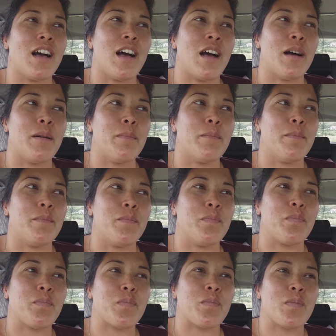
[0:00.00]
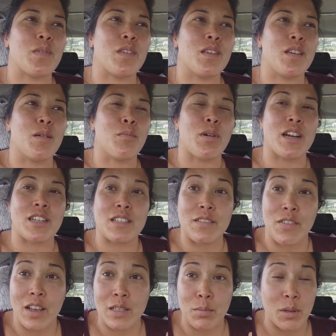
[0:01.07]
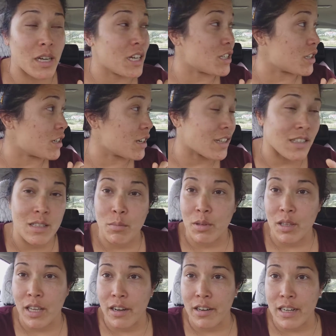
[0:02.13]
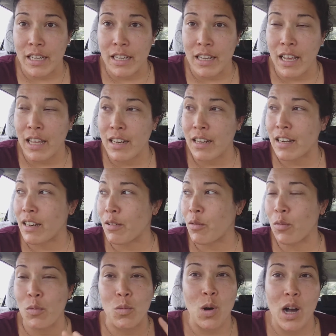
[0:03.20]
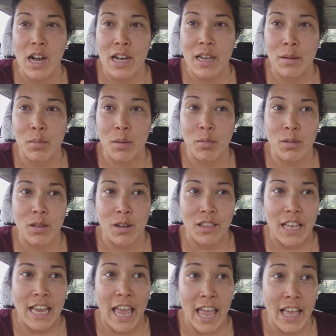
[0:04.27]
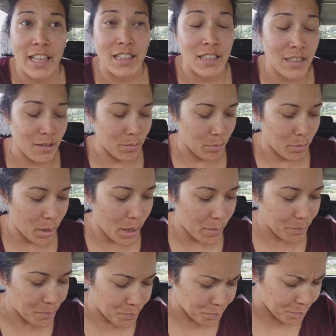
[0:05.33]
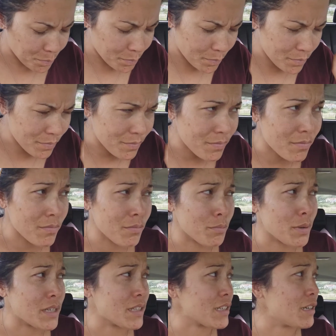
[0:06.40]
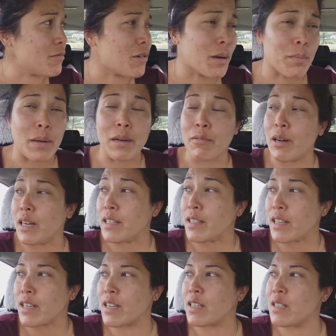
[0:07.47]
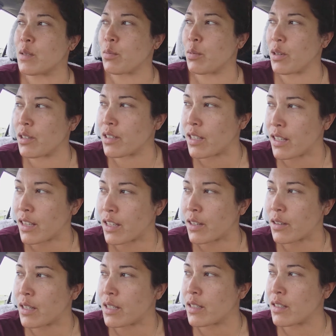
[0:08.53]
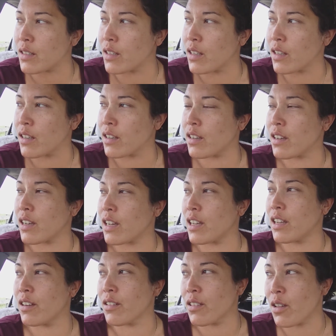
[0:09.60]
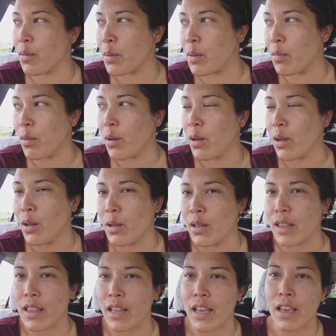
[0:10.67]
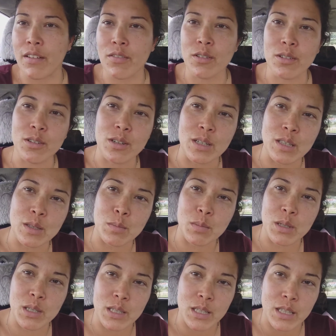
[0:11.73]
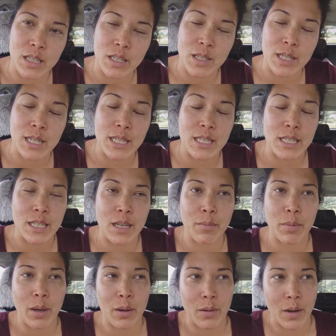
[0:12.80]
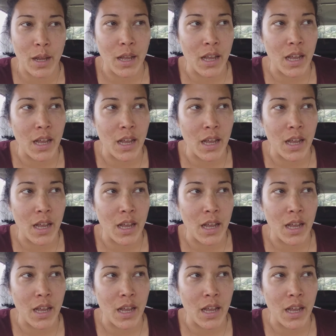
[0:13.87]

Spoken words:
Branches of explanation and similarity and why people are like ants. But basically one big one is like conspiracy theories. I hear a lot of people and they have their little conspiracy theories about